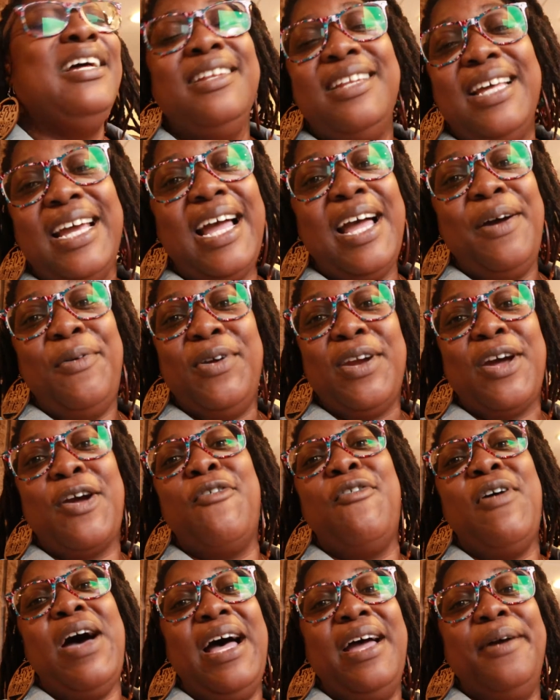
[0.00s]
Like, I want to
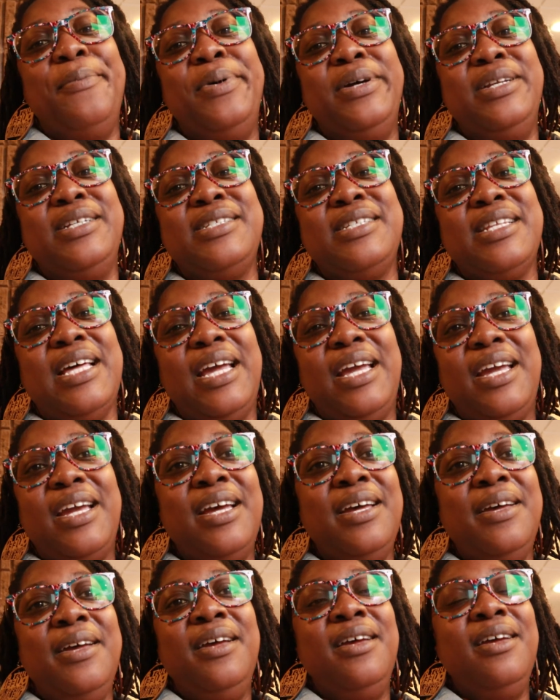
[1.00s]
cry, but it's
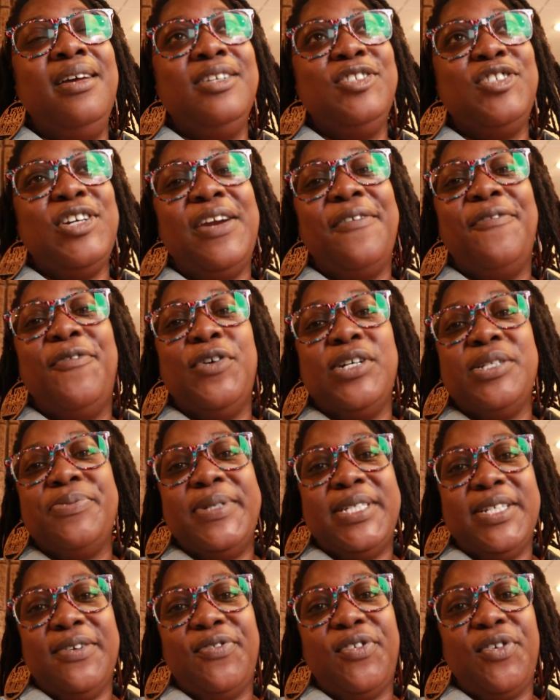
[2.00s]
like trying to force
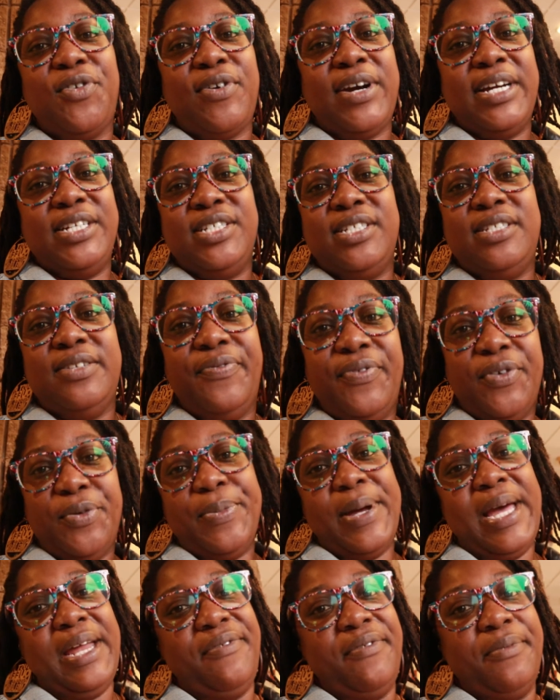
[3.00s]
myself to cry just to feel
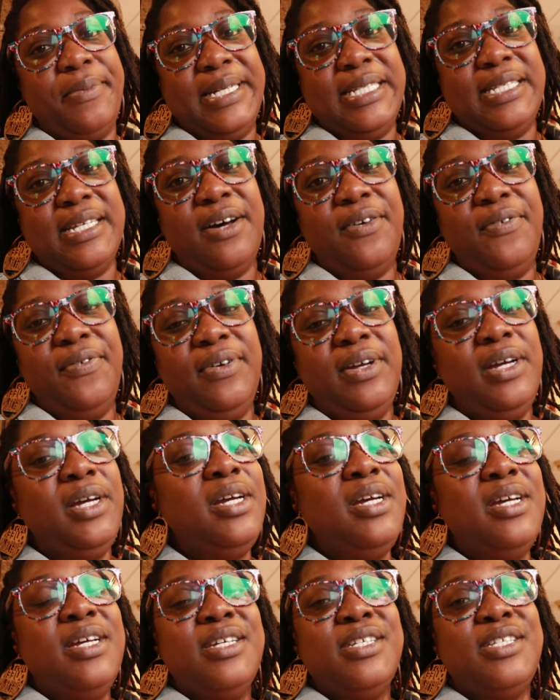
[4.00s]
bad for myself.
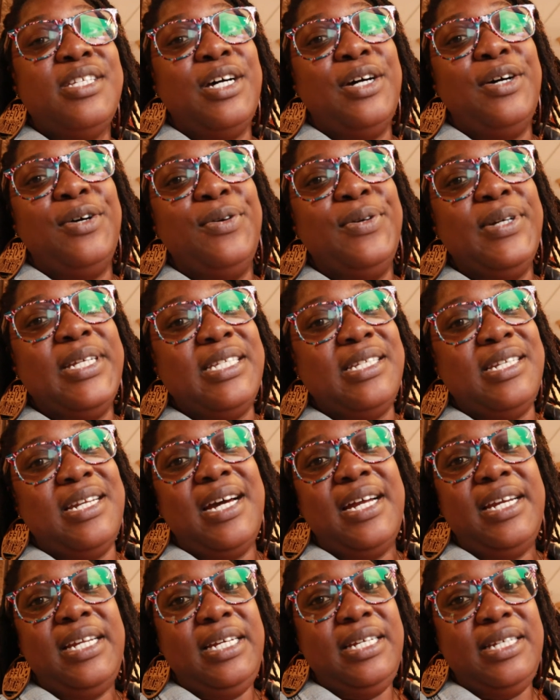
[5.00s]
So it's
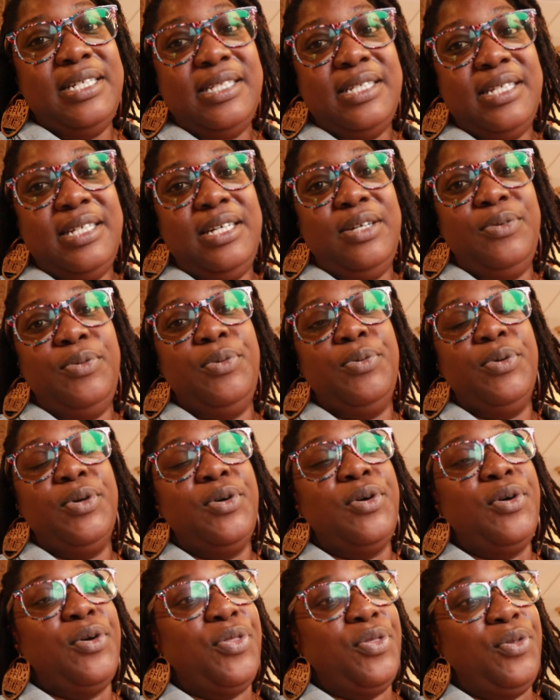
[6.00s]
not easy. We will
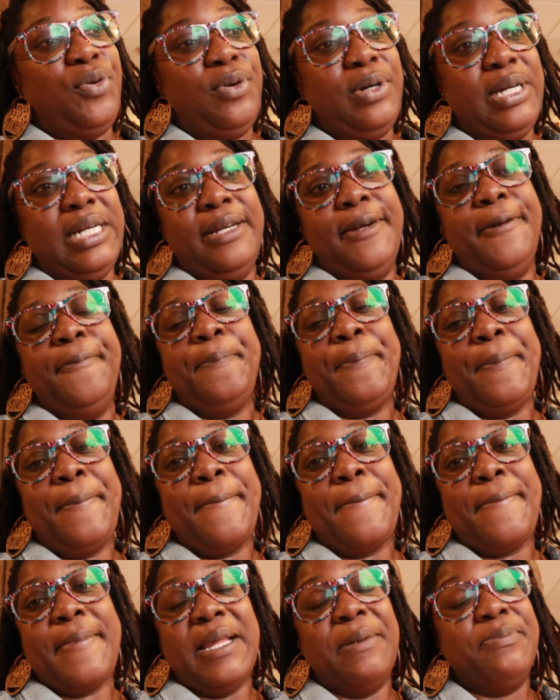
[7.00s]
go through it.
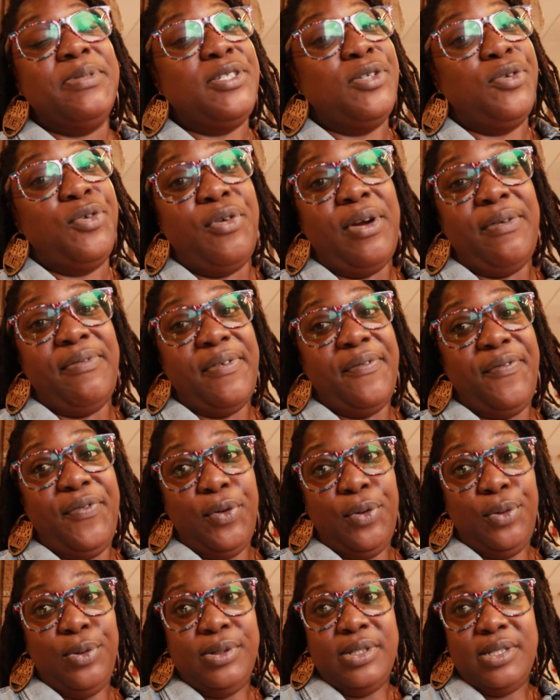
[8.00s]
I'm still craving
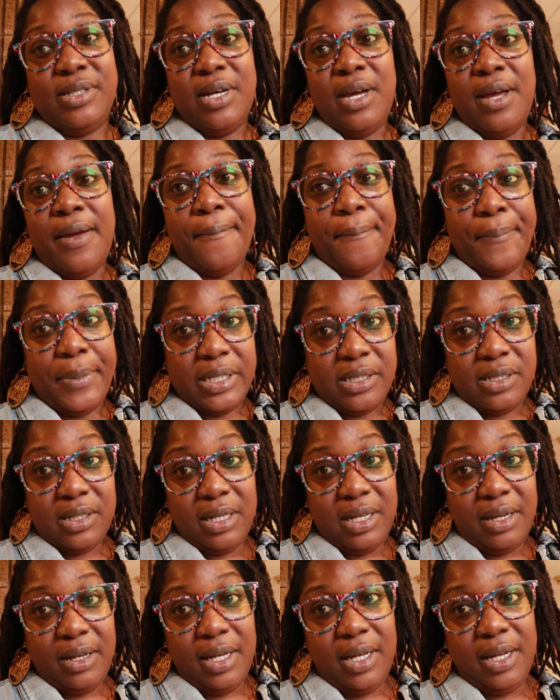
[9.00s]
foods.
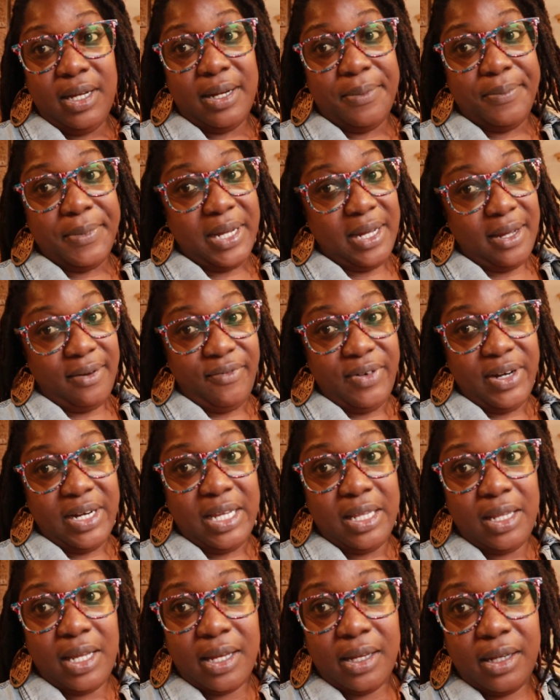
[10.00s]
Mentally, I'm not
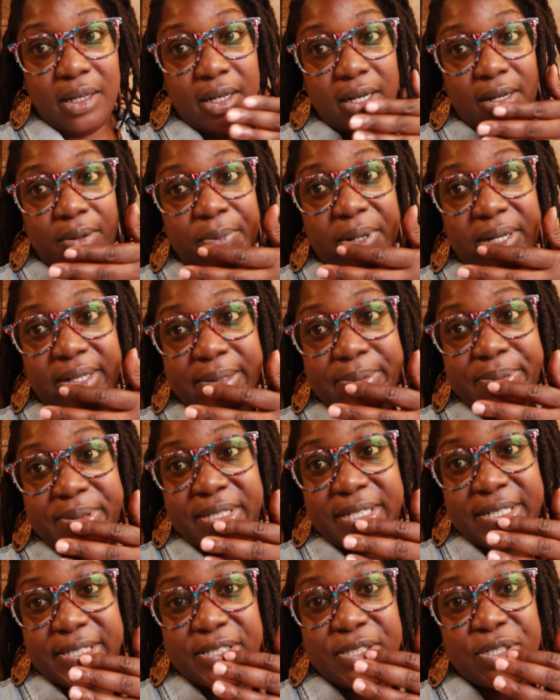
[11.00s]
ready yet. My lips
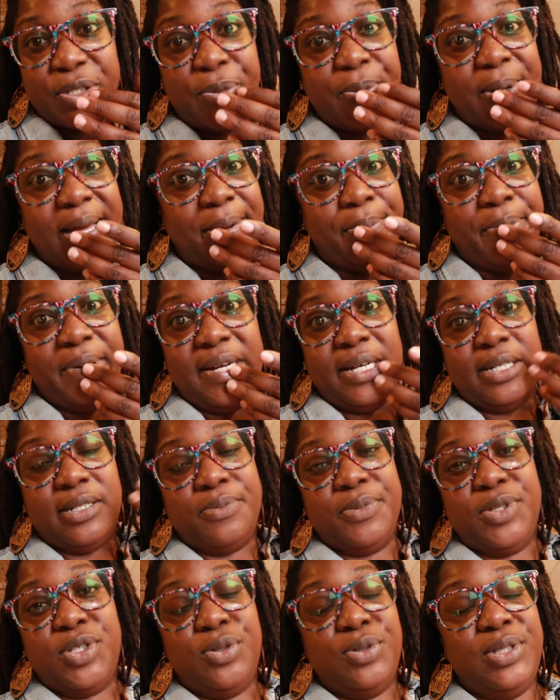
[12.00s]
are so bad because
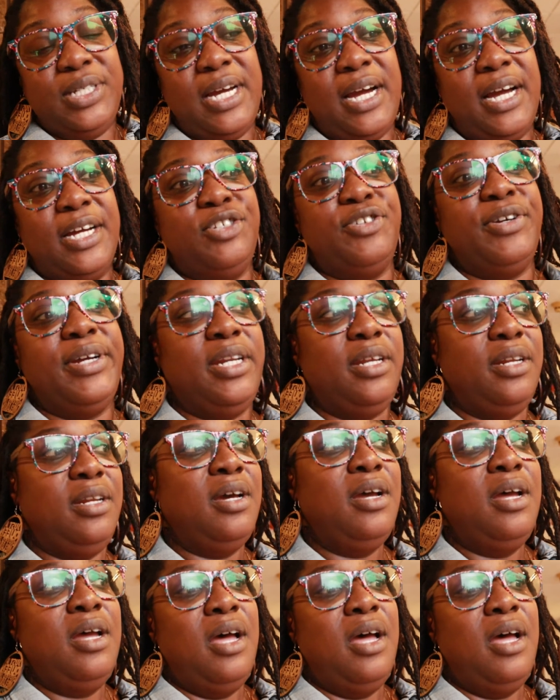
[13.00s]
I'm so dehydrated.